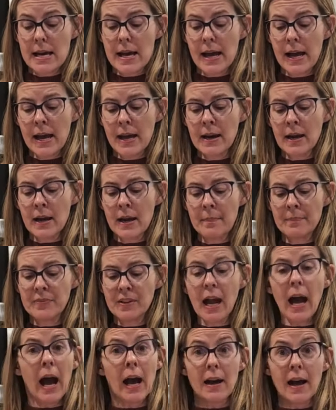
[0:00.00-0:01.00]
And
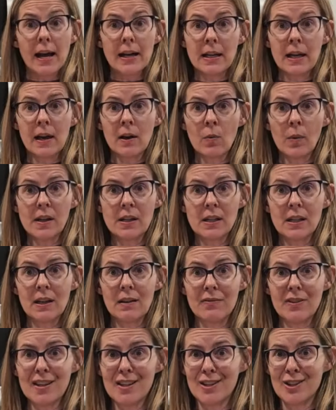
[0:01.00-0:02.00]
yeah, I can't wait to
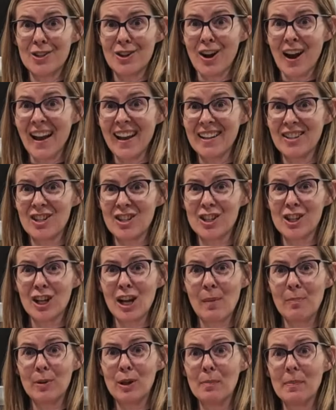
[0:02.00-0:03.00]
give these a try in just a
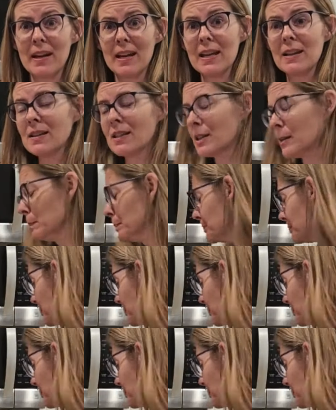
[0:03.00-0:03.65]
couple of minutes.